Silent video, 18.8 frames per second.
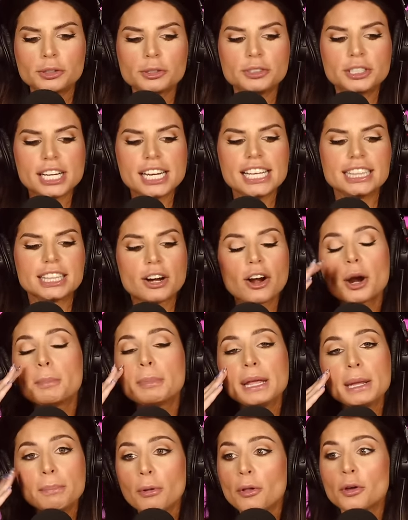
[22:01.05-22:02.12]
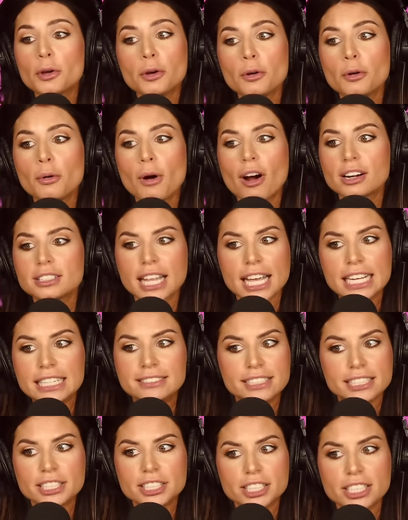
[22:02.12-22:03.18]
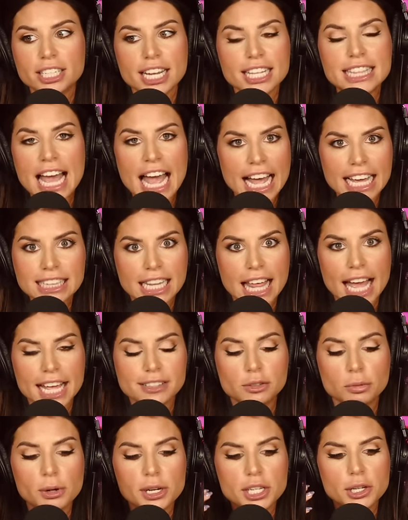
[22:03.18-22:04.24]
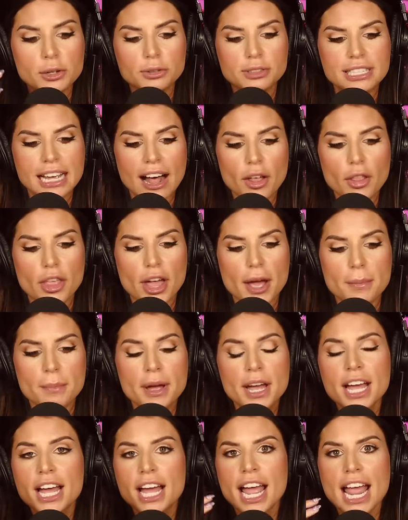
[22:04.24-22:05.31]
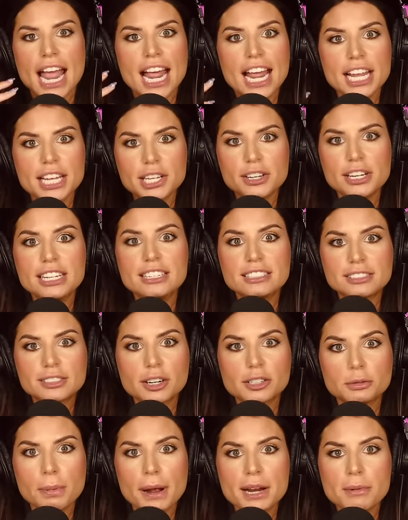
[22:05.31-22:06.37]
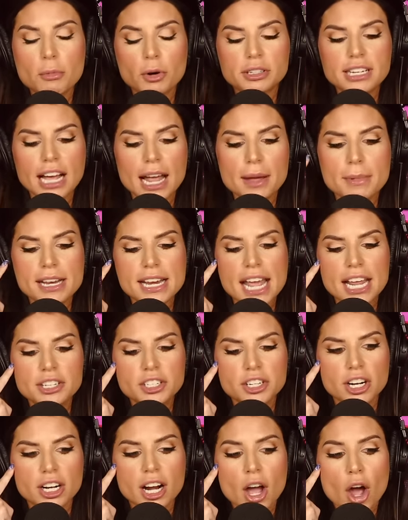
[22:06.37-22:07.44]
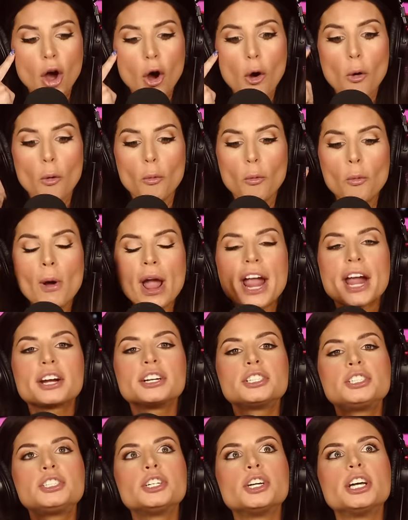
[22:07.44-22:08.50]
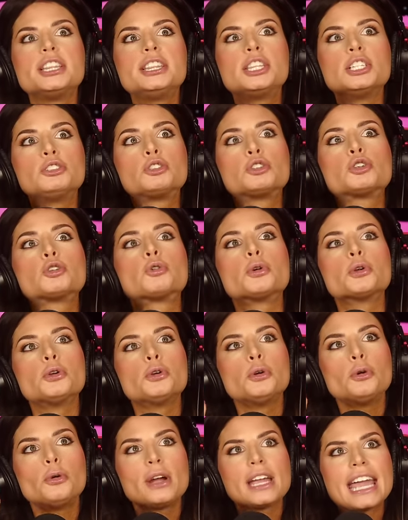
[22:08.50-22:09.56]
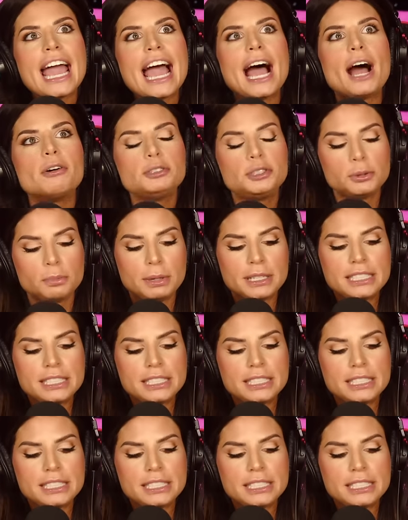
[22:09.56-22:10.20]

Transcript: So, Ginny, there are people who are like a deer in the headlights when you tell them, Hey, you need to start spending more time in nature. Where should the true couch